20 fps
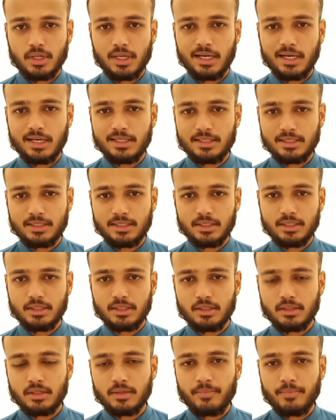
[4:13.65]
Anti,
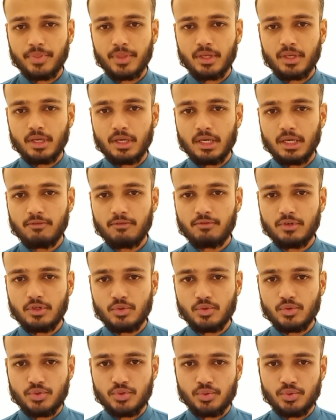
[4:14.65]
if we
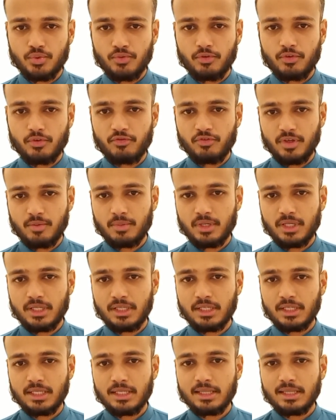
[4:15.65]
use you for female,